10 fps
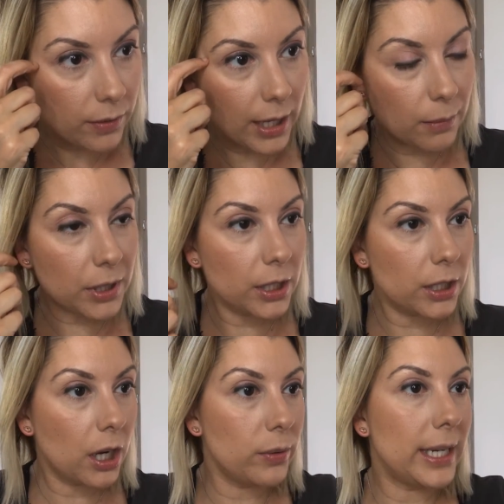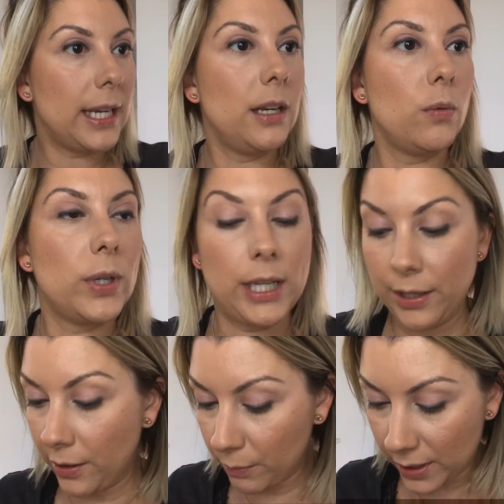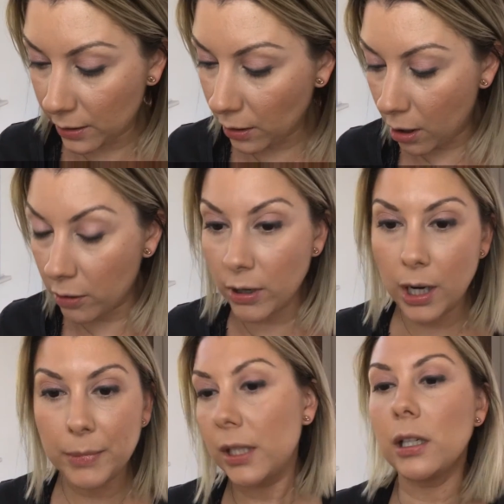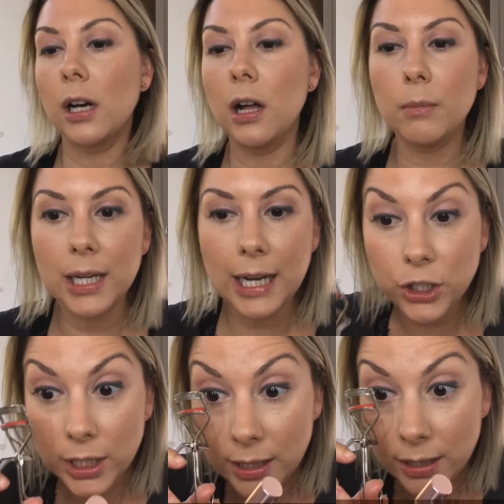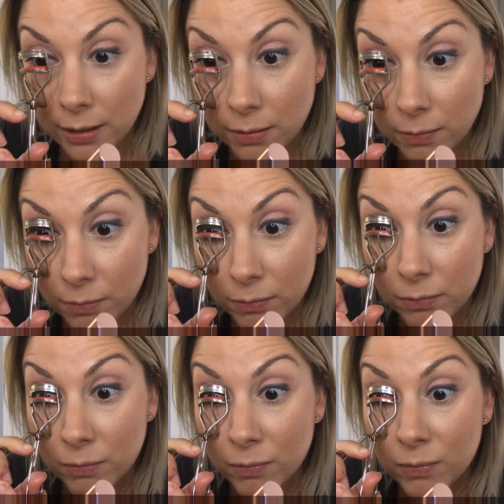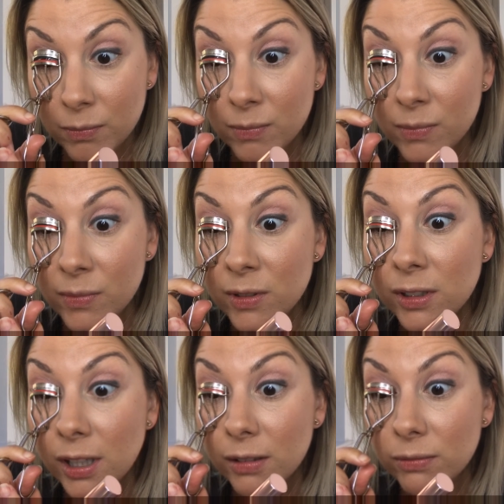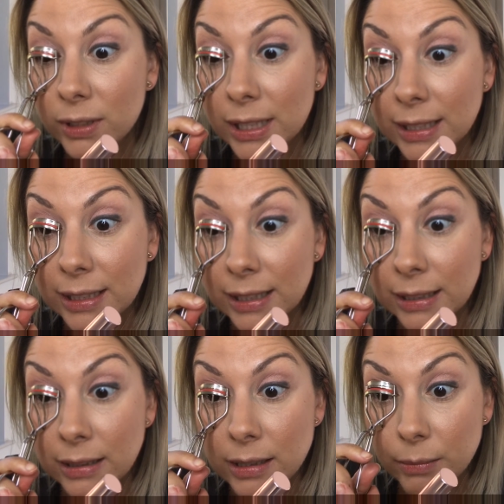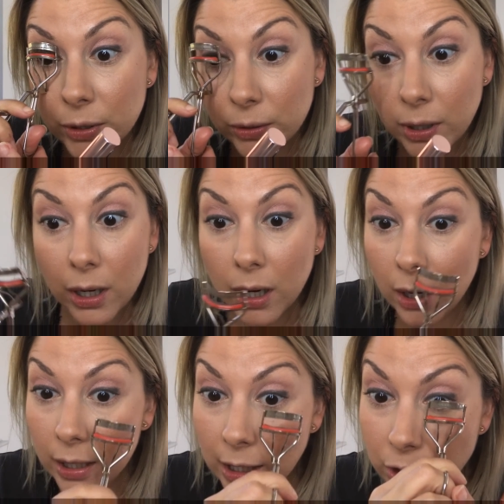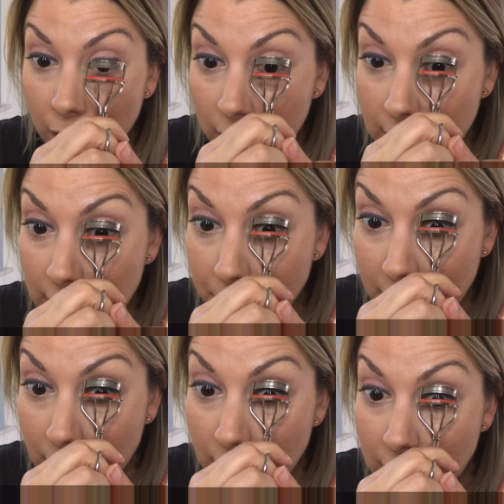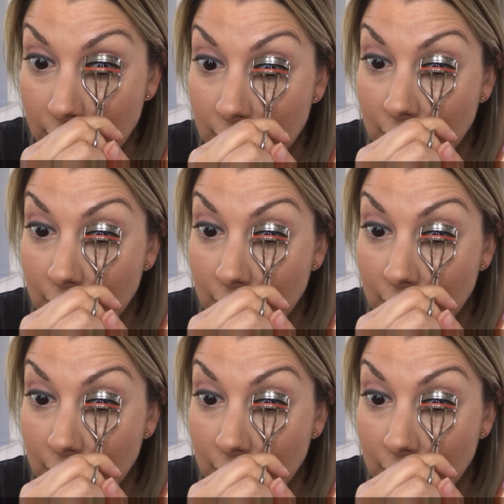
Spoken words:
Then I'm gonna go in with mascara. I'm gonna curl my lashes. I really need some new eyelash curlers because,